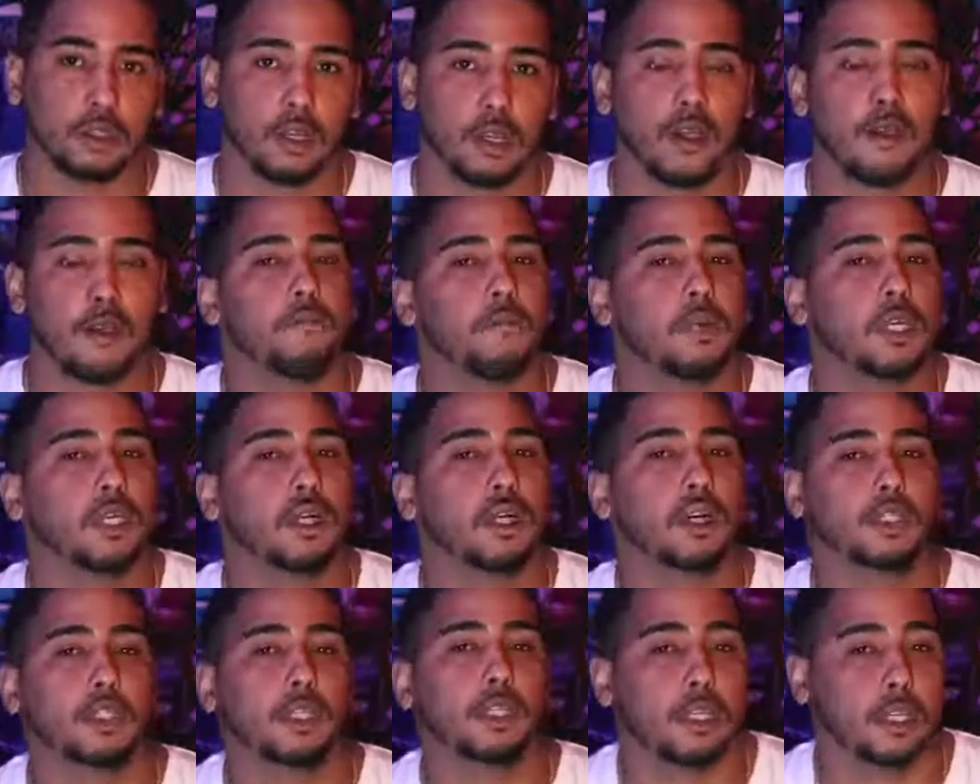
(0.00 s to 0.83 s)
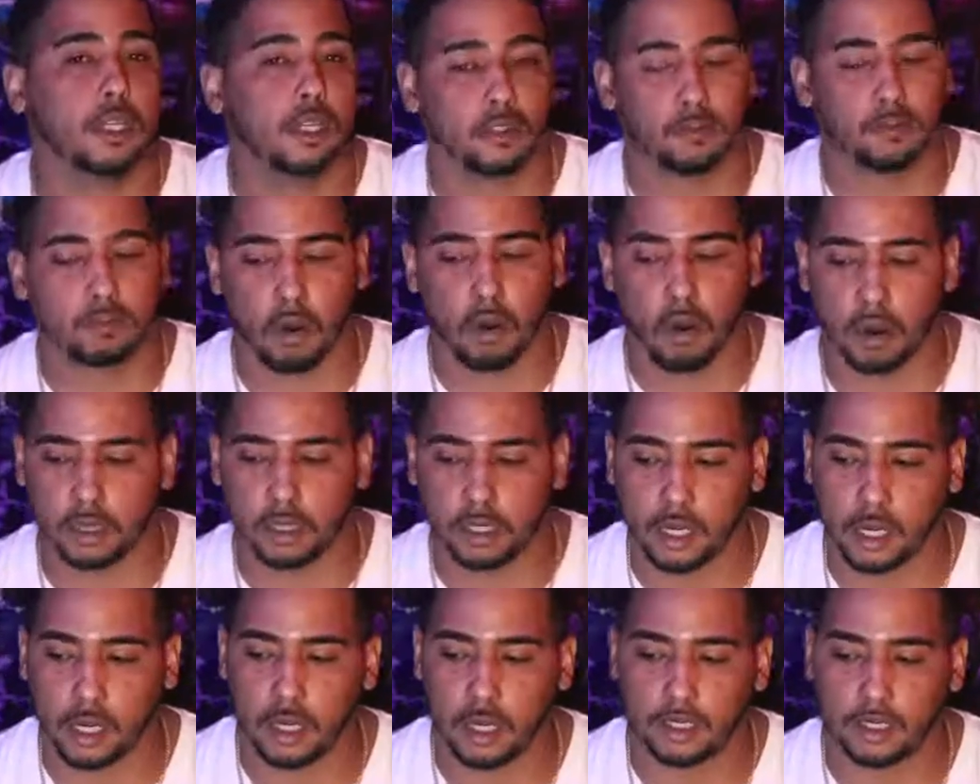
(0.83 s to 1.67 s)
because in this
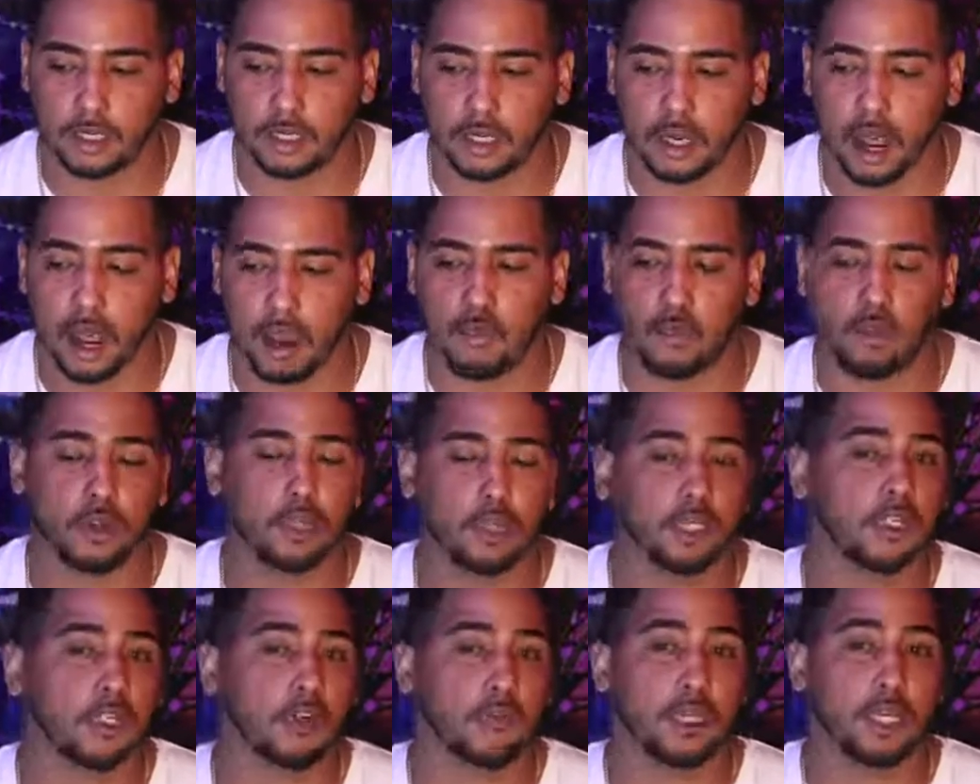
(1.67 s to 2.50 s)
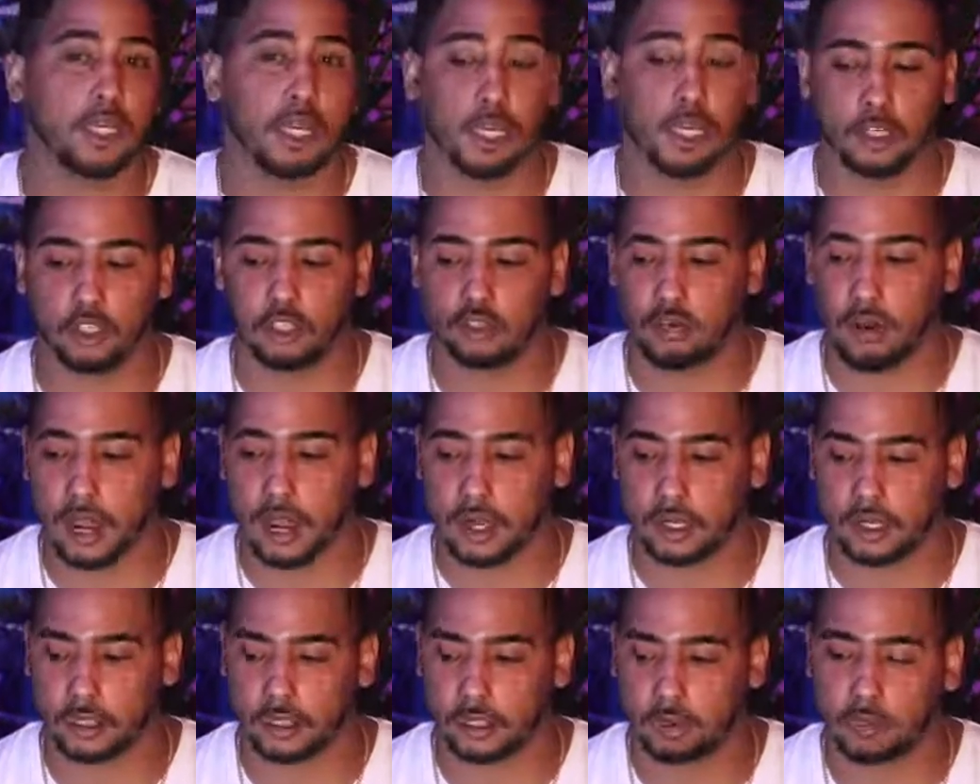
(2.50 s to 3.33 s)
podcast I wanted to be interactive.